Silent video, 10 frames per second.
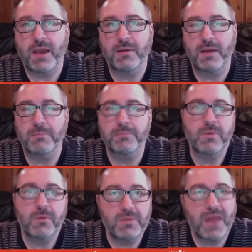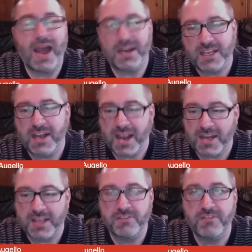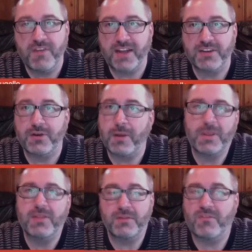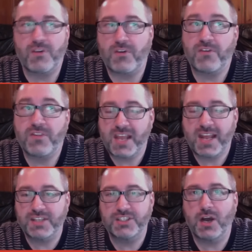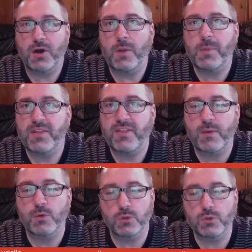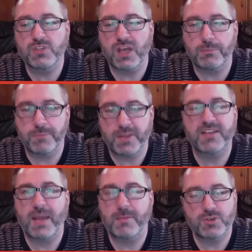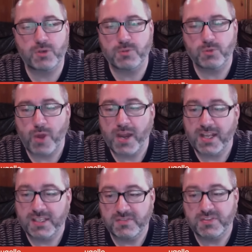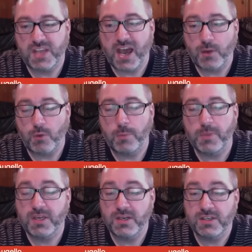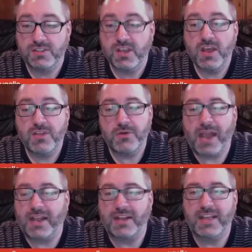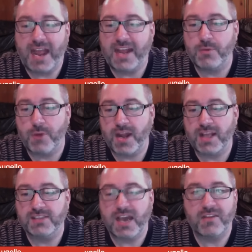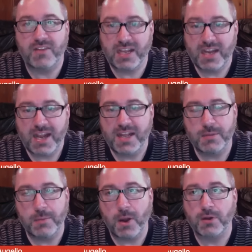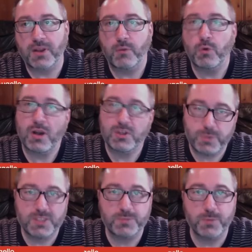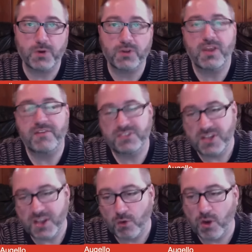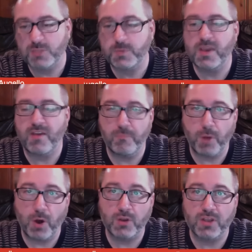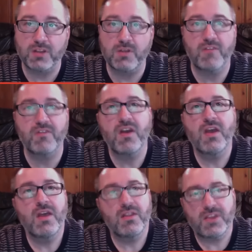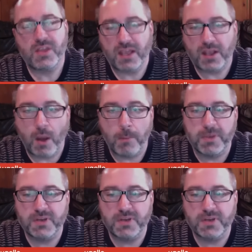non-Canadian factor. I mean, for the NHL, I mean, they will lose out big time in terms of ratings if it's Ottawa because they're not going to get any ratings out of a Canadian market. Whereas Pittsburgh, you have Sidney Crosby, you have Malkin, you have the incumbent